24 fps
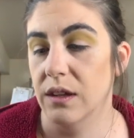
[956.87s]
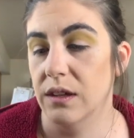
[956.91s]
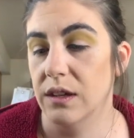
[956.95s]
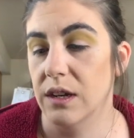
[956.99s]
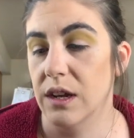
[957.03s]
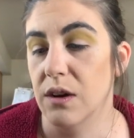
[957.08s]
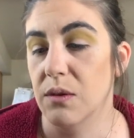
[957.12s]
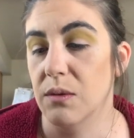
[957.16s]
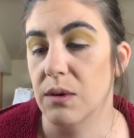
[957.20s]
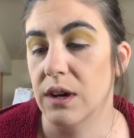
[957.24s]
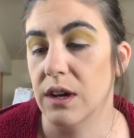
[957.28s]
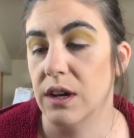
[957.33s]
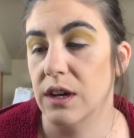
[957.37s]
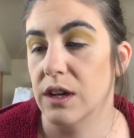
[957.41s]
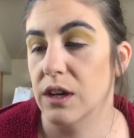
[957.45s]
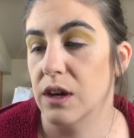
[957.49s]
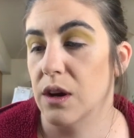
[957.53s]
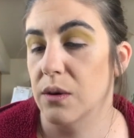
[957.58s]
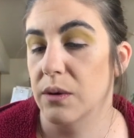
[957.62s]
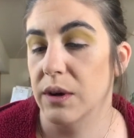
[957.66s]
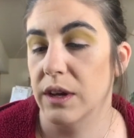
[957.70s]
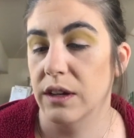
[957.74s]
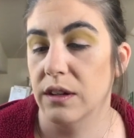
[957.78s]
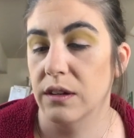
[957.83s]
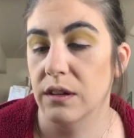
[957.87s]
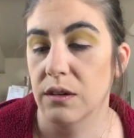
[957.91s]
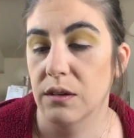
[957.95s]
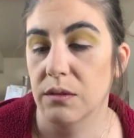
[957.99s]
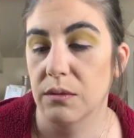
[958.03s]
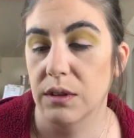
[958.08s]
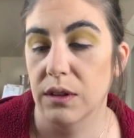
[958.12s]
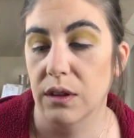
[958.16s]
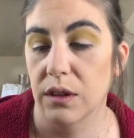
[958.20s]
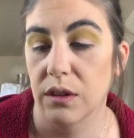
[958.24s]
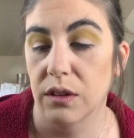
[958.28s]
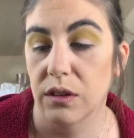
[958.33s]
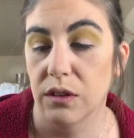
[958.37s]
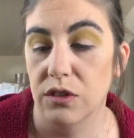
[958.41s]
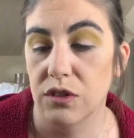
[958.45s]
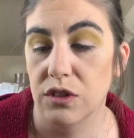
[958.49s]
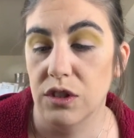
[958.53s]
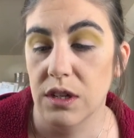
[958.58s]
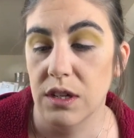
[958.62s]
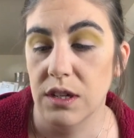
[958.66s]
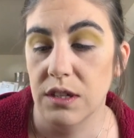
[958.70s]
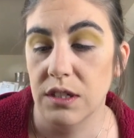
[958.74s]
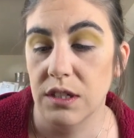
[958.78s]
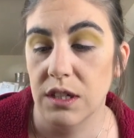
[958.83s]
Now we're going to go in with
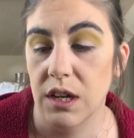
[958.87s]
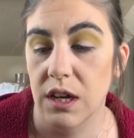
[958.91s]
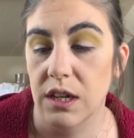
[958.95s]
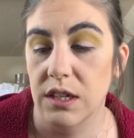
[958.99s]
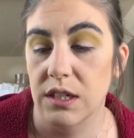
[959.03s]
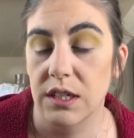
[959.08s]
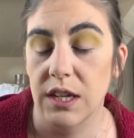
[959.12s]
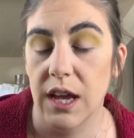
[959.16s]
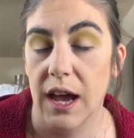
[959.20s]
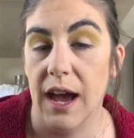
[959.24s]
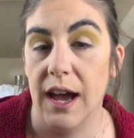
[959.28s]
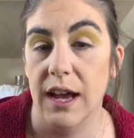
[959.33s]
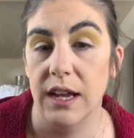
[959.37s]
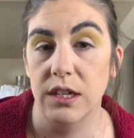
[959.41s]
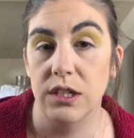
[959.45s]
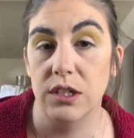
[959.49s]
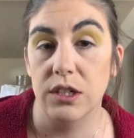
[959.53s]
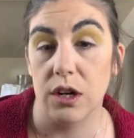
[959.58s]
just a tad